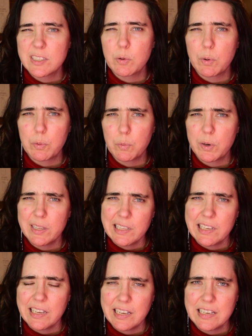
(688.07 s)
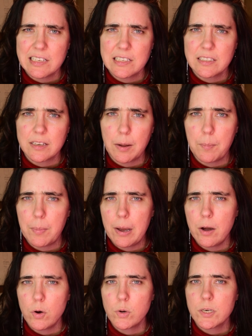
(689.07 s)
so it really is
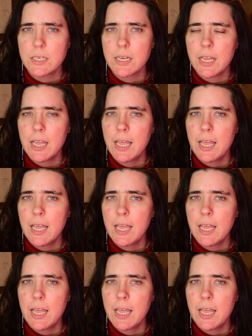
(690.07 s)
about